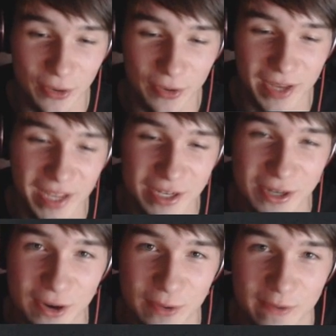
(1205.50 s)
annoyed,
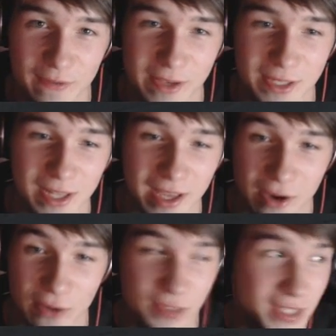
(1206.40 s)
with his like
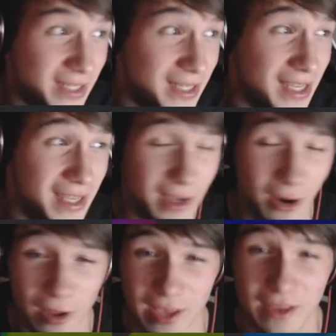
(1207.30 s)
OCD
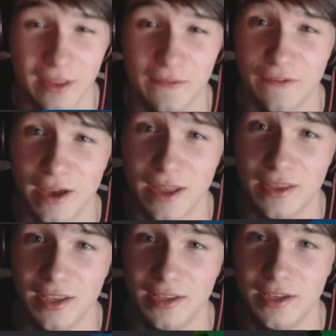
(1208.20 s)
and like the fact
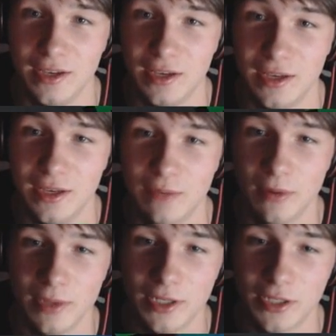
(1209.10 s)
that he
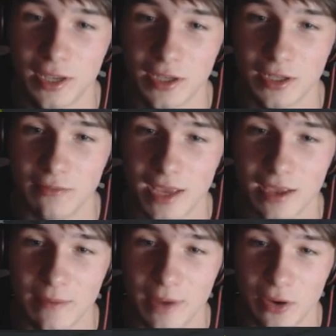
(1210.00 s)
probably just doesn't make
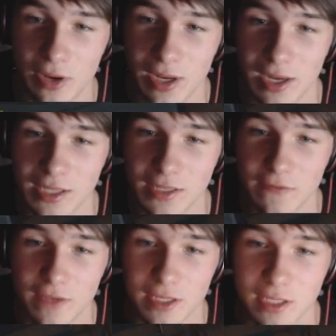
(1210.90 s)
a build unless he
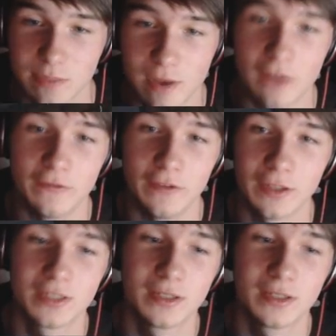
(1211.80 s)
thinks it's perfect.